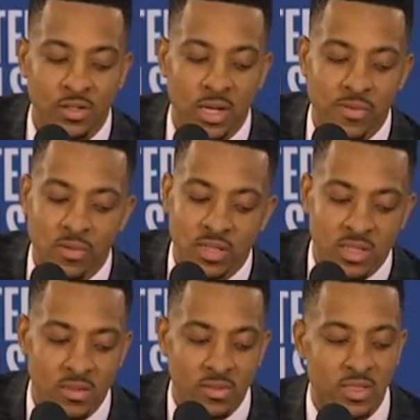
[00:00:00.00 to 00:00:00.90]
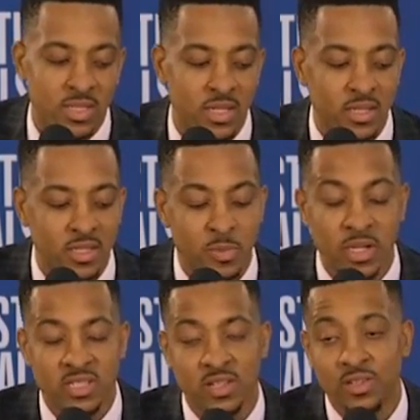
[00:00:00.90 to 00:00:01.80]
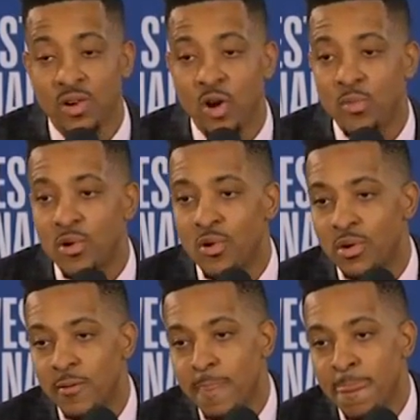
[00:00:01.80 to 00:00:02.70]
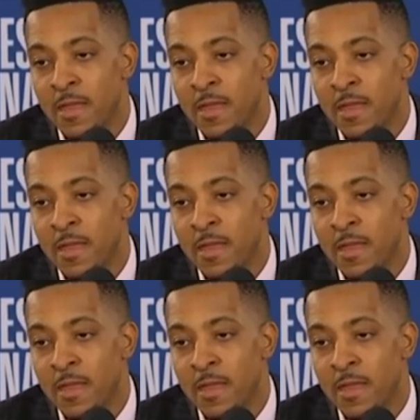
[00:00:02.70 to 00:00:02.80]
you never want a series to end, especially on your home court.